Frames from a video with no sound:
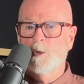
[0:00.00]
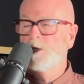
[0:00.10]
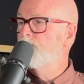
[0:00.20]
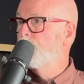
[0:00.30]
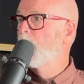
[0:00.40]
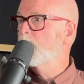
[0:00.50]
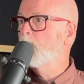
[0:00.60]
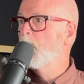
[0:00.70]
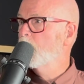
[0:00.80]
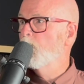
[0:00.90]
he fought it
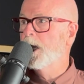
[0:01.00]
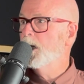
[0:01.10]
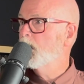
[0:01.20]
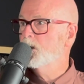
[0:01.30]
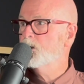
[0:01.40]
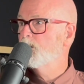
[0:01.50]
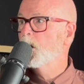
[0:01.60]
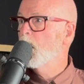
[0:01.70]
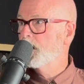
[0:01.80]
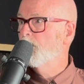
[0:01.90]
all the way. It cost him a
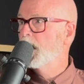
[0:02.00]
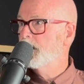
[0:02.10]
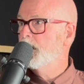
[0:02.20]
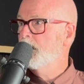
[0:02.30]
lot of money,